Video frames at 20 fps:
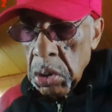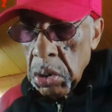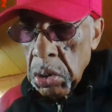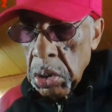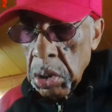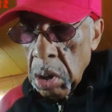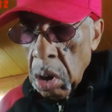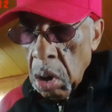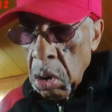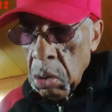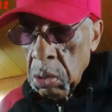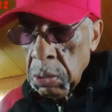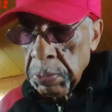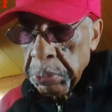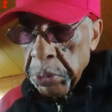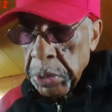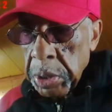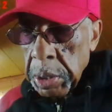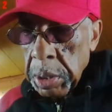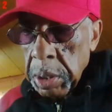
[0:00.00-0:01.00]
you know,
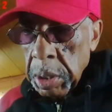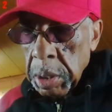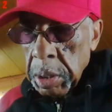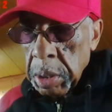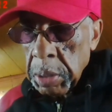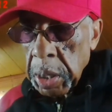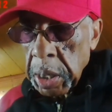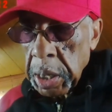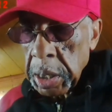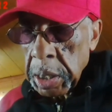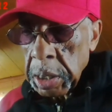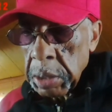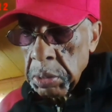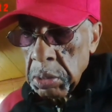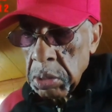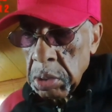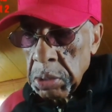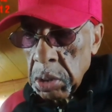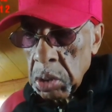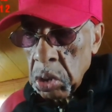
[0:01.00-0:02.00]

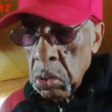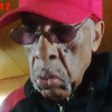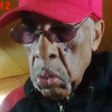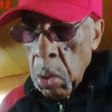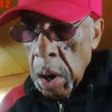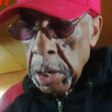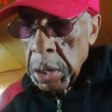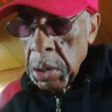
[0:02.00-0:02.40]
and you